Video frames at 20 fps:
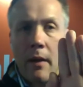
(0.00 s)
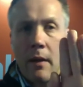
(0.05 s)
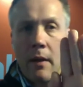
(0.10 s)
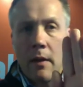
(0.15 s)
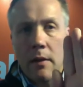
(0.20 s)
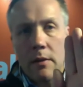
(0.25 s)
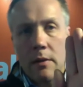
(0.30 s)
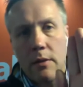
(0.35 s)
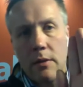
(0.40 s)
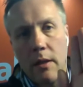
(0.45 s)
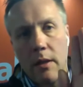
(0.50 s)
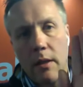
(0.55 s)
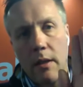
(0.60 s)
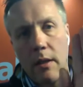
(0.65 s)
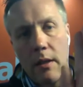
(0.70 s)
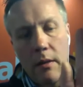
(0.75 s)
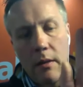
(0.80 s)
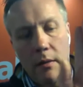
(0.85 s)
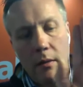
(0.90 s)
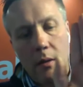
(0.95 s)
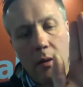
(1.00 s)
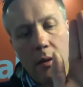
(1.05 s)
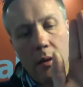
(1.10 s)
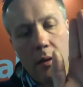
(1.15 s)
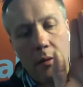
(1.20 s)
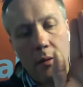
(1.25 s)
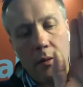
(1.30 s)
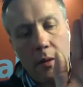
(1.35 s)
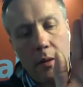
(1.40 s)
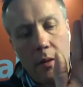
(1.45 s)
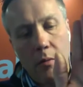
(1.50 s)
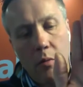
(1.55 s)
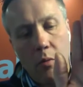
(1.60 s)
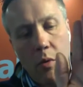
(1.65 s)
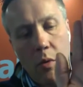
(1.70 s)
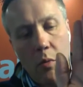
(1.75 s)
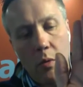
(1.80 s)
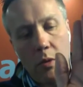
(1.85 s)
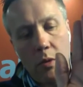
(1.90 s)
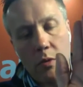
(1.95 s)
she
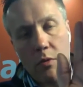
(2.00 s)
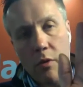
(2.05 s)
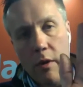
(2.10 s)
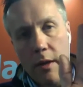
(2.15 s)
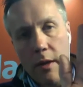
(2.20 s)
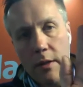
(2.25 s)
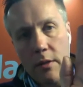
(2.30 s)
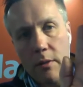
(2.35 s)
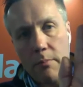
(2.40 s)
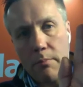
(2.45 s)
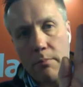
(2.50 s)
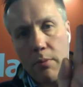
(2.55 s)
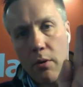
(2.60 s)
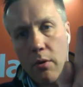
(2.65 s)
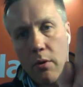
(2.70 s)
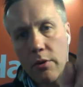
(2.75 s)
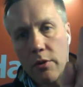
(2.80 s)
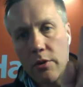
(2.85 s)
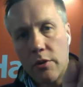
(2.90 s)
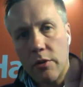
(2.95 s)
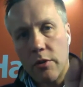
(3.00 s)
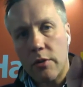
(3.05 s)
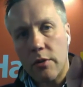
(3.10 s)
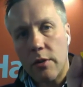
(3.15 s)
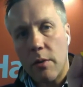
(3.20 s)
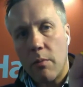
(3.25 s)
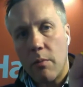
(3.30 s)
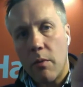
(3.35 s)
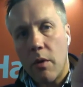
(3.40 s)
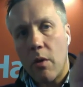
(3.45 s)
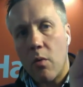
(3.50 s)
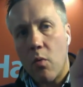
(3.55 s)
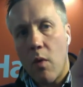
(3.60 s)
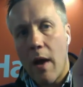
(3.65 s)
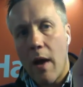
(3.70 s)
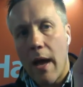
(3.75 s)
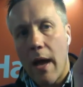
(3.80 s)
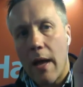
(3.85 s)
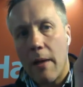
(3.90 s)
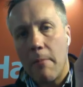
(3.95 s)
was trying to push someone
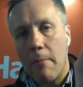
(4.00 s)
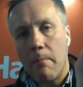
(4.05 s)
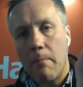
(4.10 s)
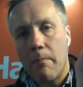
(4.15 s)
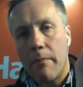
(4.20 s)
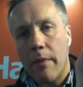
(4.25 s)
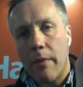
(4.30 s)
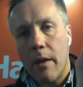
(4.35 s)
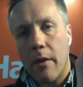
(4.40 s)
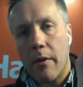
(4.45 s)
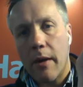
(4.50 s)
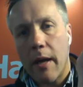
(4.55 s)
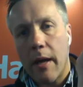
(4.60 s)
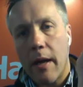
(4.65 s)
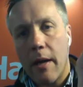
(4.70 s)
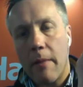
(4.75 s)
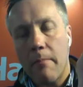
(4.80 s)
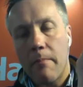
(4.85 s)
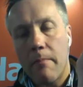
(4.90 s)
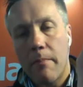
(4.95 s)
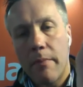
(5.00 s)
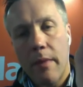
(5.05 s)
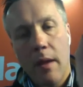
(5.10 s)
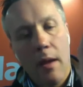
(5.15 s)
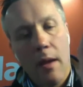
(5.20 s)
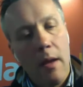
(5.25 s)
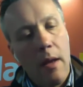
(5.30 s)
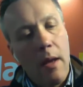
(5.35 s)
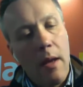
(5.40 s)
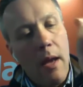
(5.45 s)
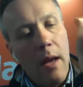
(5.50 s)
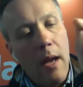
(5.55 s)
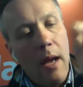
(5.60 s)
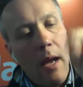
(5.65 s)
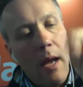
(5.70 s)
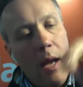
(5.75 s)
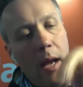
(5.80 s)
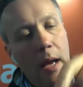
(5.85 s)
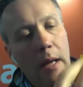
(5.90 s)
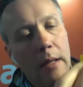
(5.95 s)
away. Okay. Okay.
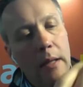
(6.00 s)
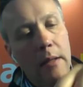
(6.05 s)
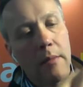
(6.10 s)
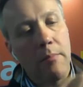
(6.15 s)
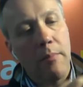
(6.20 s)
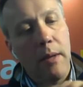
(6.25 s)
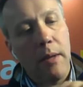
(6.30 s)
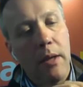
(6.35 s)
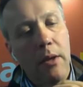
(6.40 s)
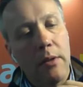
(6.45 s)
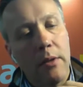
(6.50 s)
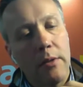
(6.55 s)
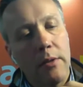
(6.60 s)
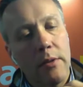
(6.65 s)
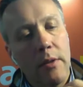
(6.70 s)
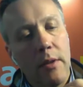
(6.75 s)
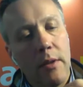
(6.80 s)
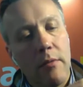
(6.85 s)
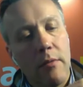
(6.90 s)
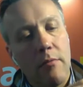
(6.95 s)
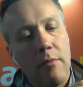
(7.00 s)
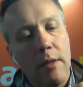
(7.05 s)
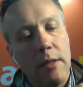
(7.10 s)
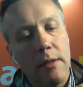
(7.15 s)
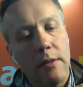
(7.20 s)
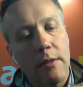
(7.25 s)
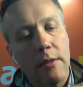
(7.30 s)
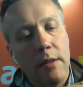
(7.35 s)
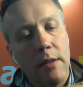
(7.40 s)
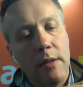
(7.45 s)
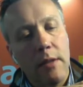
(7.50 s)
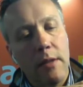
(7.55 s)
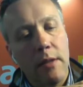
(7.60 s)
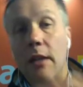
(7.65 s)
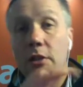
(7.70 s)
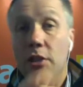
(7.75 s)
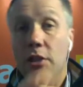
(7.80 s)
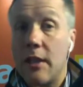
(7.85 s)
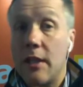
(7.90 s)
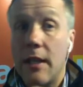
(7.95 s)
And because the wrist,
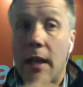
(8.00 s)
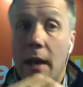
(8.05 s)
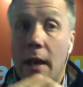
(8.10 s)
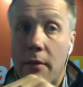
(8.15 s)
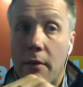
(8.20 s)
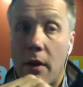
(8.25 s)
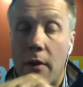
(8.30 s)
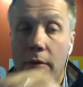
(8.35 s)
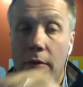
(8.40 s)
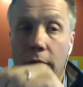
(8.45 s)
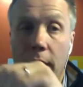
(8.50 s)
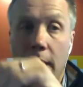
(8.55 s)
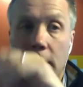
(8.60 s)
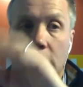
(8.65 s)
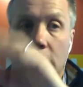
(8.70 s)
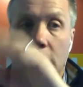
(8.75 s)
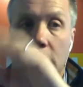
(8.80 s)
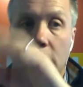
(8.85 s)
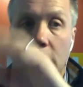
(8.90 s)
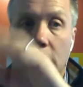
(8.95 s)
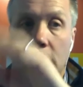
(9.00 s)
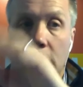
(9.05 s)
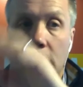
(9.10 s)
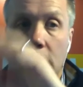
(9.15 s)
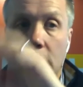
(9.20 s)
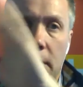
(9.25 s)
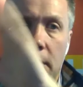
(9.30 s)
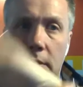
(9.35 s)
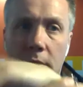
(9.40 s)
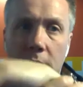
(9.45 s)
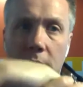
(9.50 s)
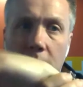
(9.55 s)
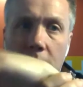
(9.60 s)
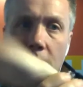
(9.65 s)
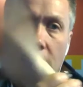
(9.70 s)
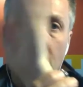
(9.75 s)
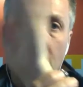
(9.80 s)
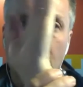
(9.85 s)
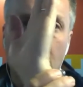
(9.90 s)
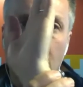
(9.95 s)
and she didn't have enough flexibility, because
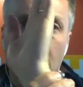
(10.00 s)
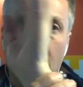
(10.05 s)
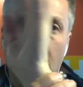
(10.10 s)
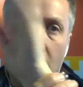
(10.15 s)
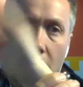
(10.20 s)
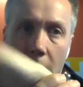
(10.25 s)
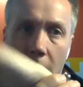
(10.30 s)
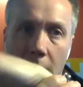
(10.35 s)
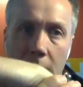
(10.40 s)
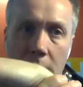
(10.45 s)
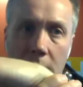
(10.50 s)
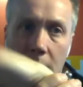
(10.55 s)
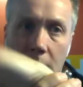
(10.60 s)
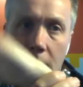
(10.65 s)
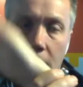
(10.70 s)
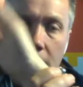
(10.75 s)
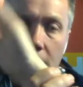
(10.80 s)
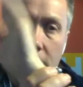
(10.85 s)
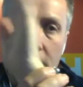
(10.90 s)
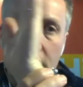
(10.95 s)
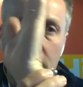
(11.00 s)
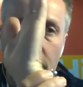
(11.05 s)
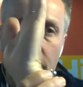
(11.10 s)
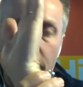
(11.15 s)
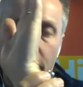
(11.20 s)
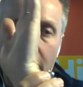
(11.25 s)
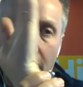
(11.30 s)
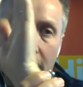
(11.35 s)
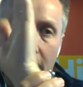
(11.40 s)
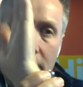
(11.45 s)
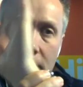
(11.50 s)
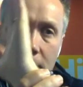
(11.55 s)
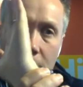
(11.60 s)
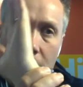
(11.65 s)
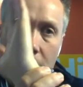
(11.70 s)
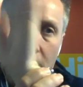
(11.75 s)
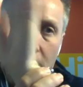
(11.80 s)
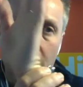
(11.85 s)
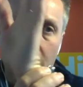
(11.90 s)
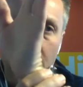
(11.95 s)
look at the body. This is
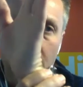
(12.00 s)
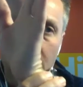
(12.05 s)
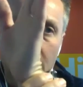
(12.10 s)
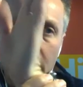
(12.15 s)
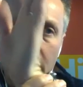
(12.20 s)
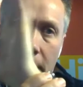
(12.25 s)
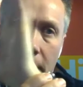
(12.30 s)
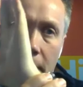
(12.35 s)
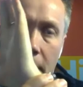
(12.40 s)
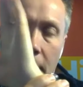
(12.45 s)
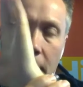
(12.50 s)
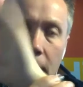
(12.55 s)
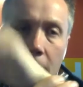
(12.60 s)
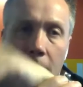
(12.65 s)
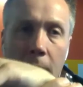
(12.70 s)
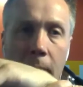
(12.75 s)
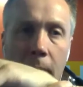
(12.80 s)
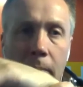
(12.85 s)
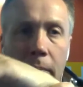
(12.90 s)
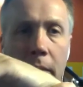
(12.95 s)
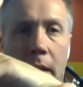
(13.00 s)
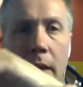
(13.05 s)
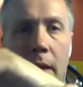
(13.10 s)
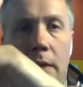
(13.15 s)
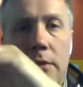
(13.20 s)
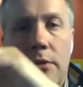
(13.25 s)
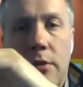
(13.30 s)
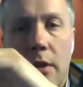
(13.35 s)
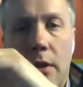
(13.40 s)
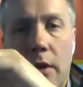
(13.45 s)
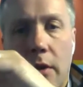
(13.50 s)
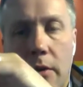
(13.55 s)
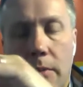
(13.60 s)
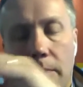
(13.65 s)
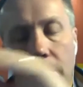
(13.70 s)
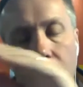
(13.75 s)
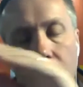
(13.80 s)
flexible. Okay. So